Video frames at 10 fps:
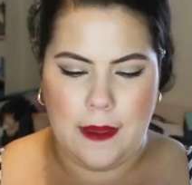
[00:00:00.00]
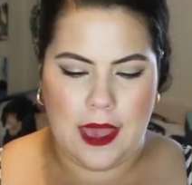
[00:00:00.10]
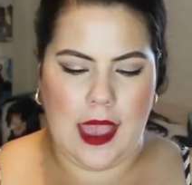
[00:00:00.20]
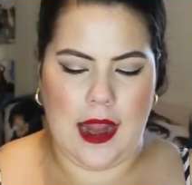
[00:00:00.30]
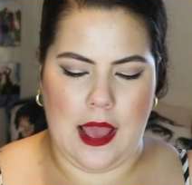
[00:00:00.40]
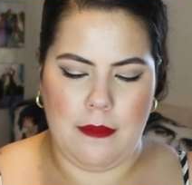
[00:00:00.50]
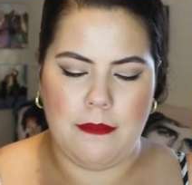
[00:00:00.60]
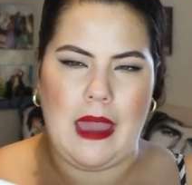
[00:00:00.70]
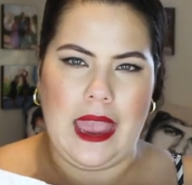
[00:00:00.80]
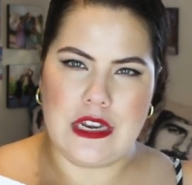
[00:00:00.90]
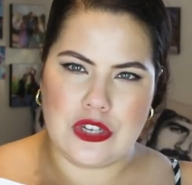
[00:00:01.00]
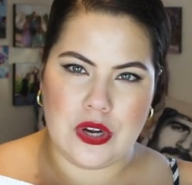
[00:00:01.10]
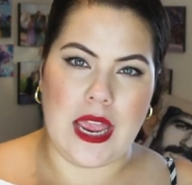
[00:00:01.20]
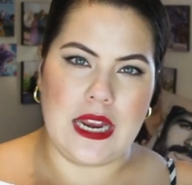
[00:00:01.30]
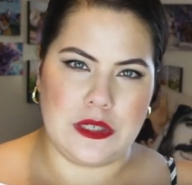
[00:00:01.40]
but I might
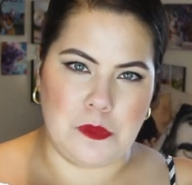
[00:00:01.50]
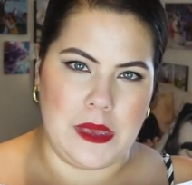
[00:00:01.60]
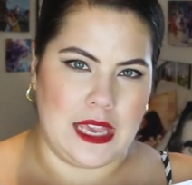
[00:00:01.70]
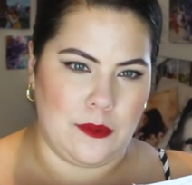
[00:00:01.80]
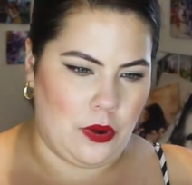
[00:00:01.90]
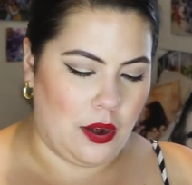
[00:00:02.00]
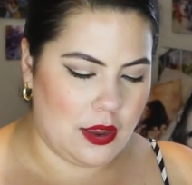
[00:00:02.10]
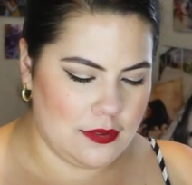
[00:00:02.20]
try to make it work.